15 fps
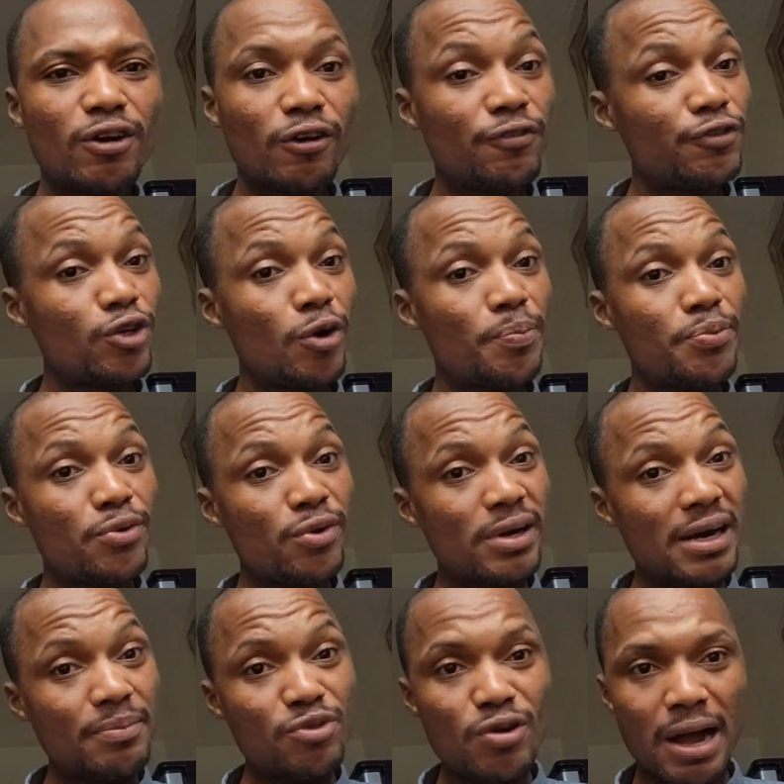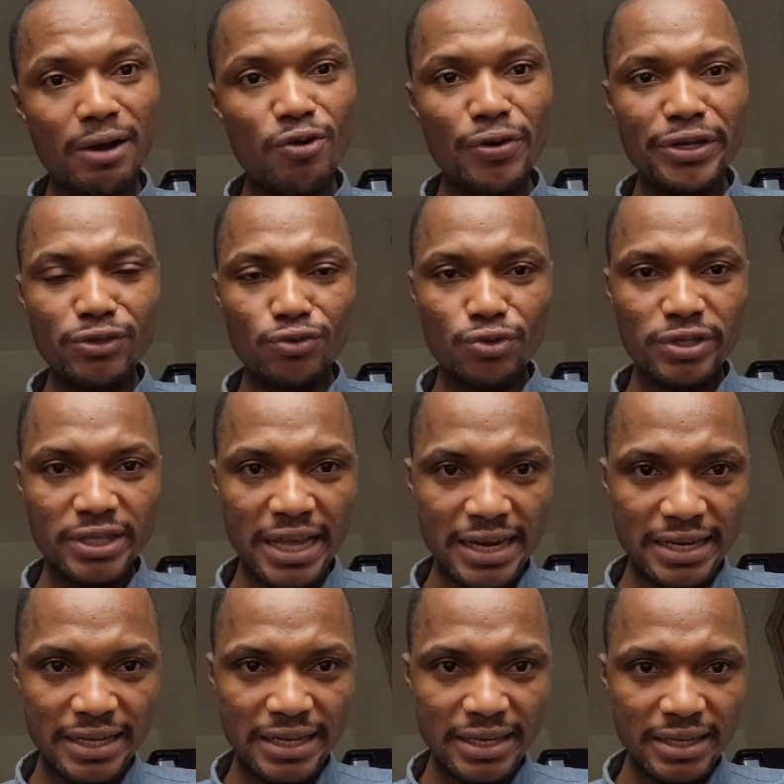of your program you are going to
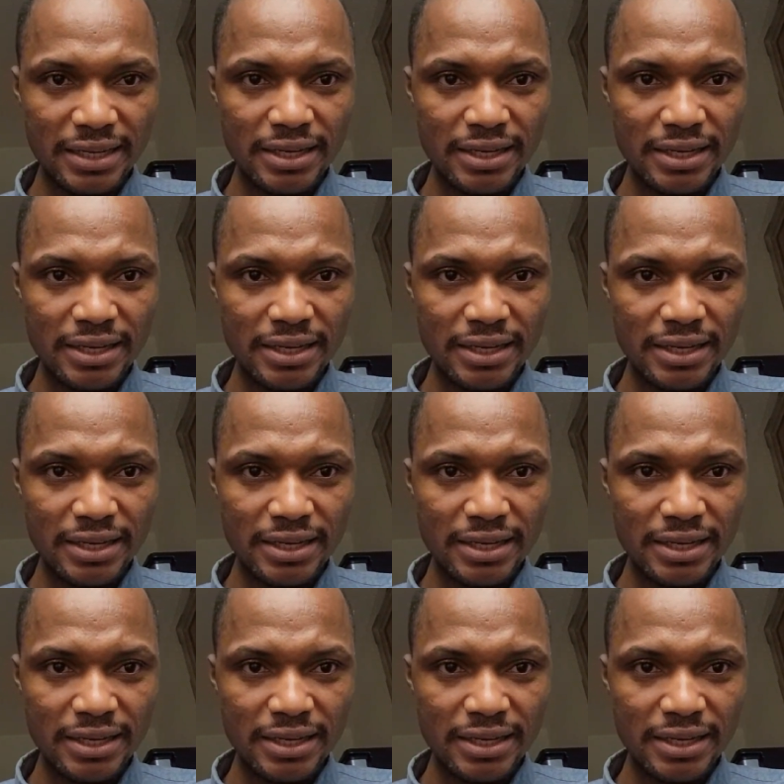study